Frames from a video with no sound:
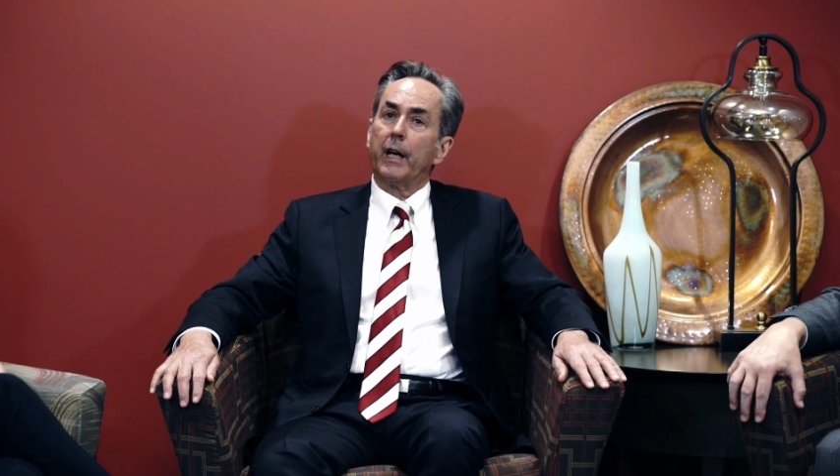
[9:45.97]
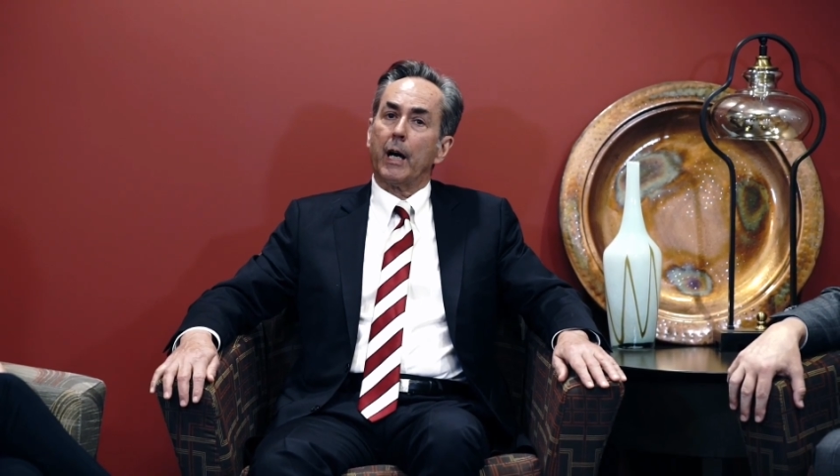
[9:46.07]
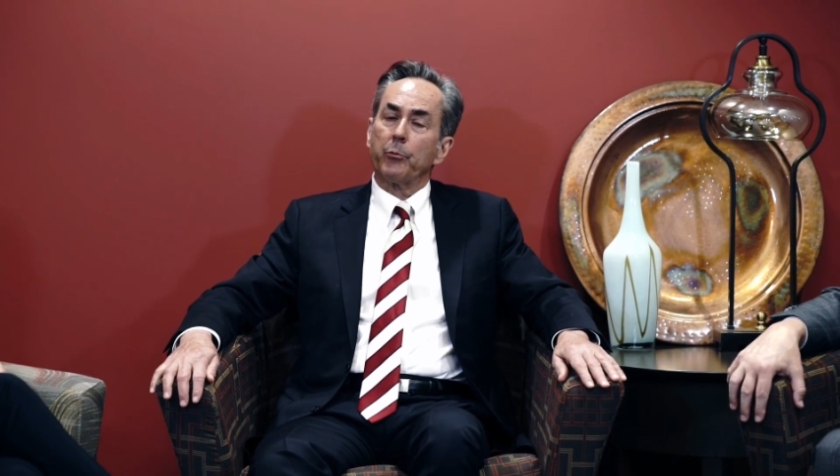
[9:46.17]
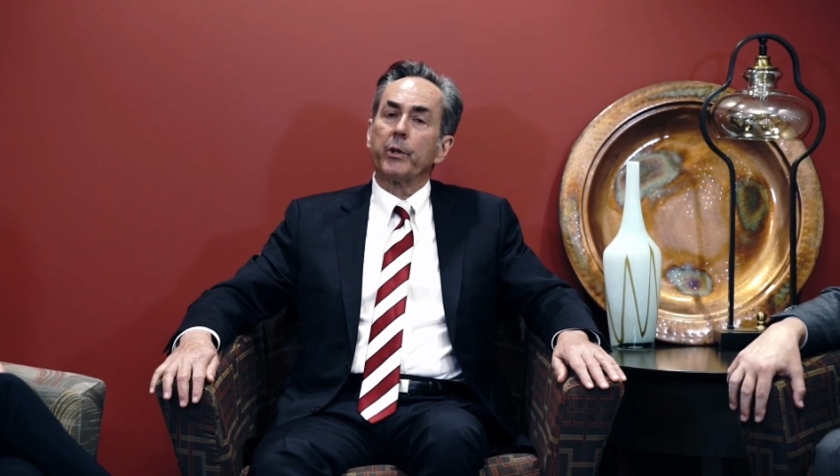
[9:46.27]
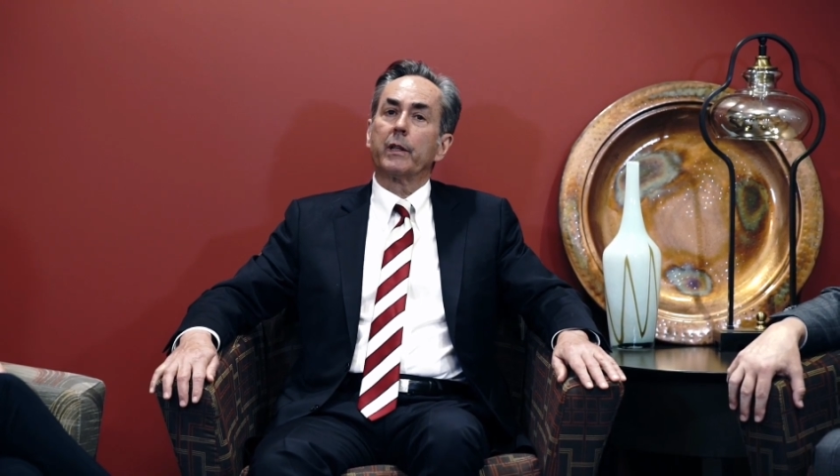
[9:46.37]

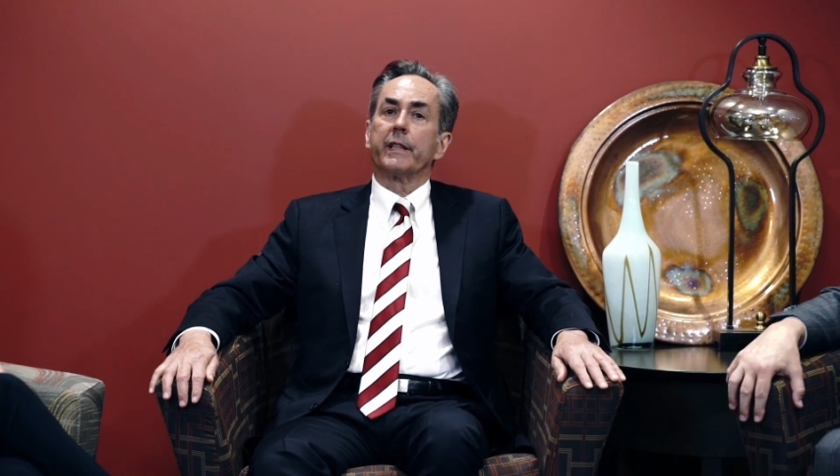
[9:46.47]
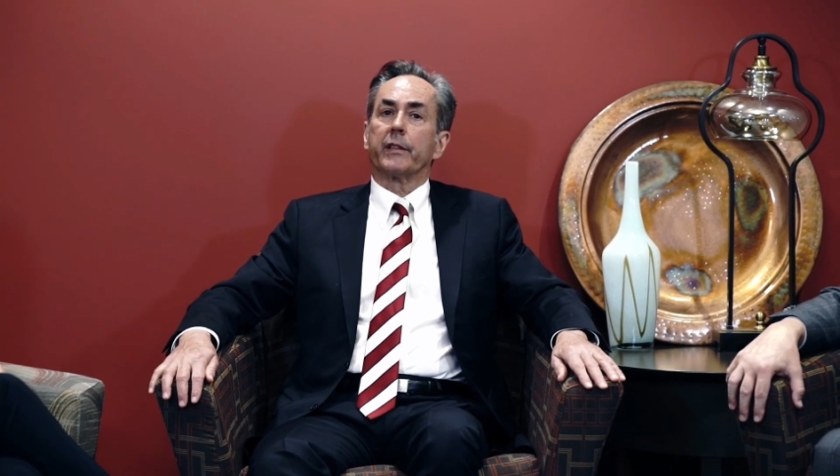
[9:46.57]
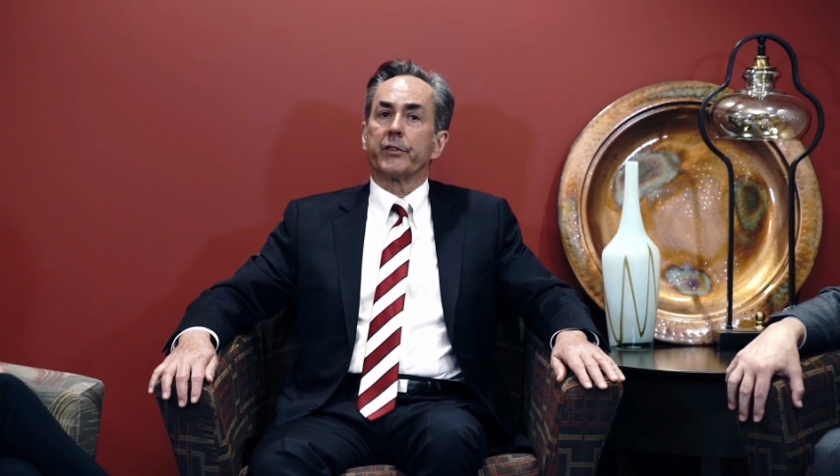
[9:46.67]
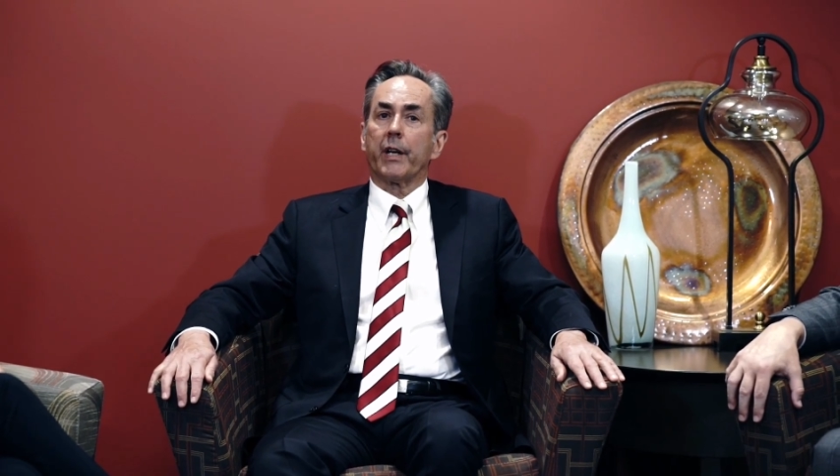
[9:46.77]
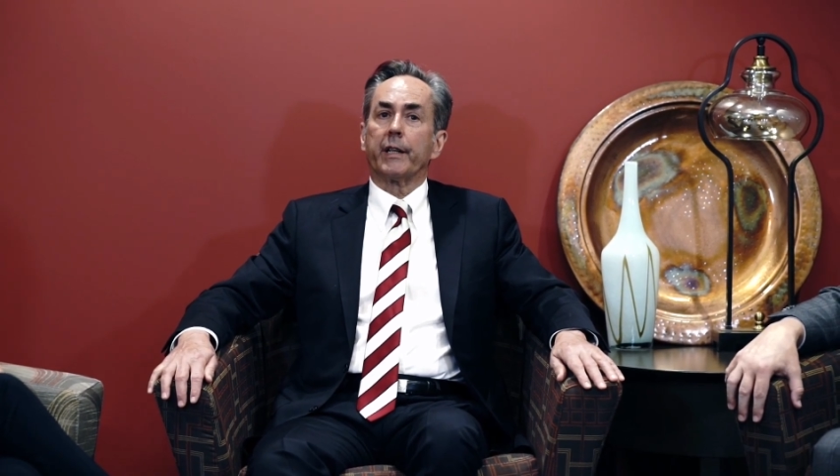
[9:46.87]
I'm really
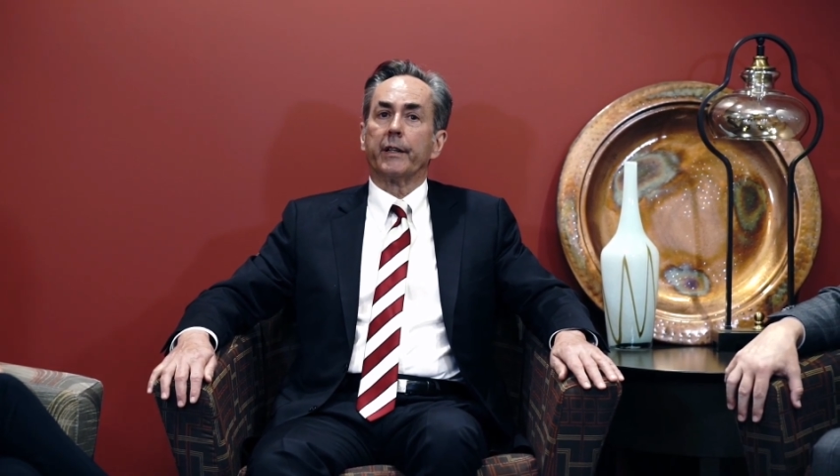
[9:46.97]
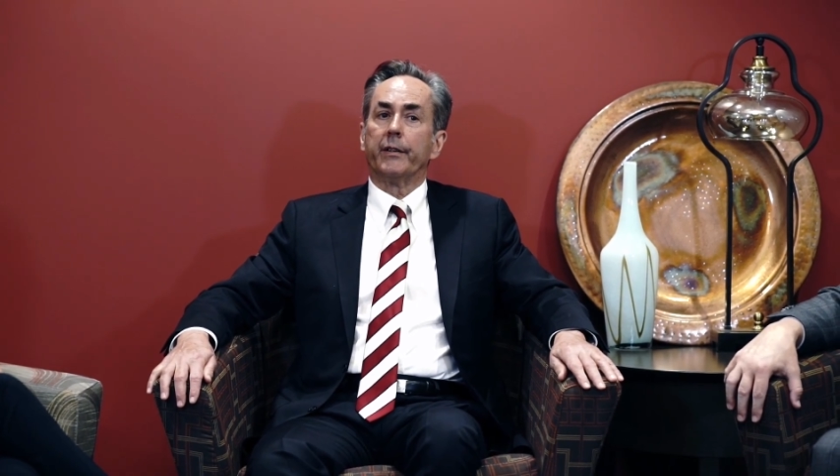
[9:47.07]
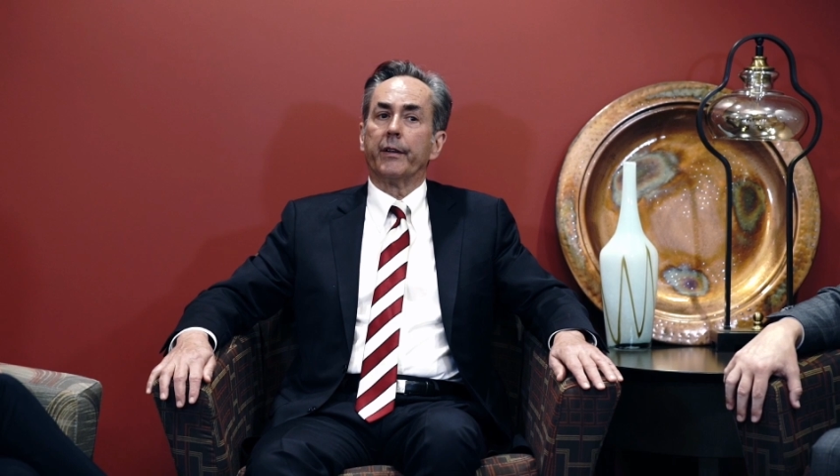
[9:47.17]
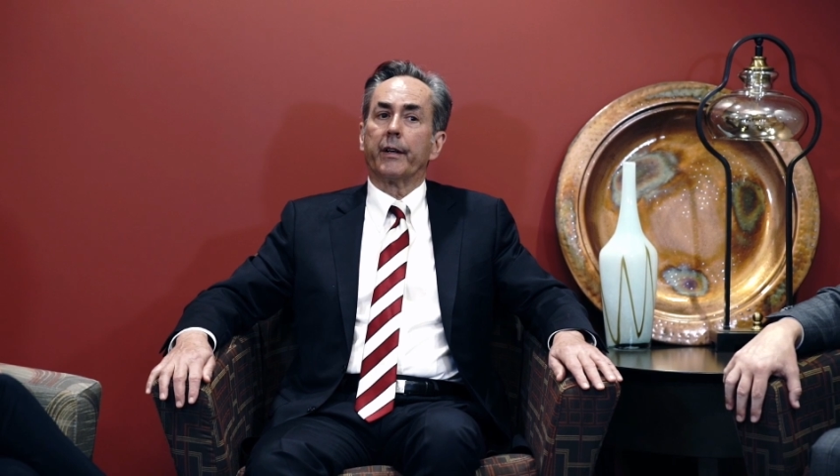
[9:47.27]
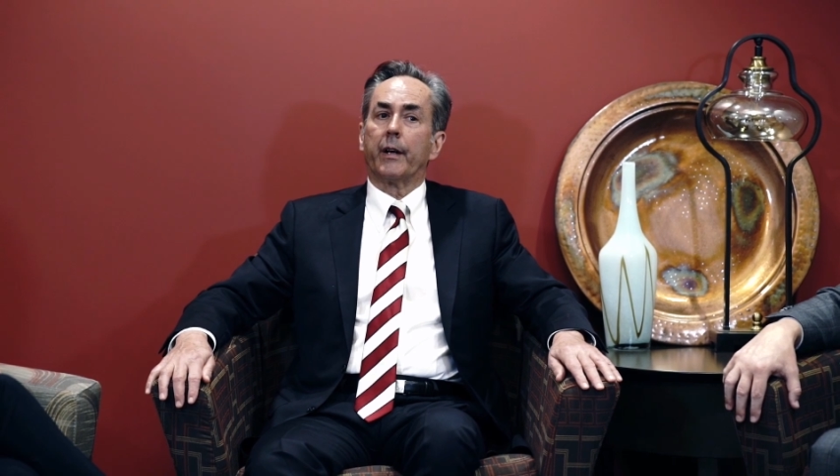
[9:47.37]
excited